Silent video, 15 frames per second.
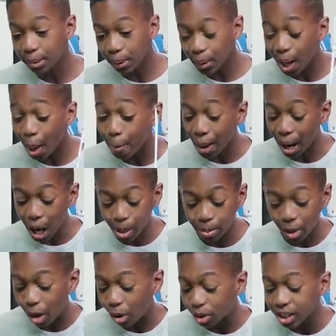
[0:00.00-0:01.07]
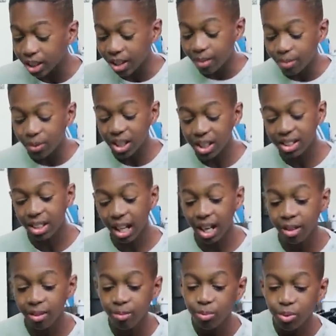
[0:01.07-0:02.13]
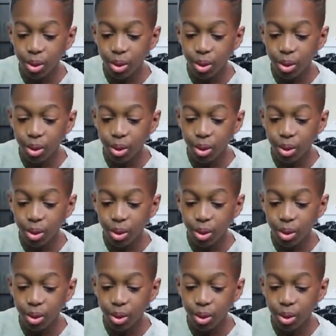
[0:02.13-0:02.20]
you do in a battle mode is that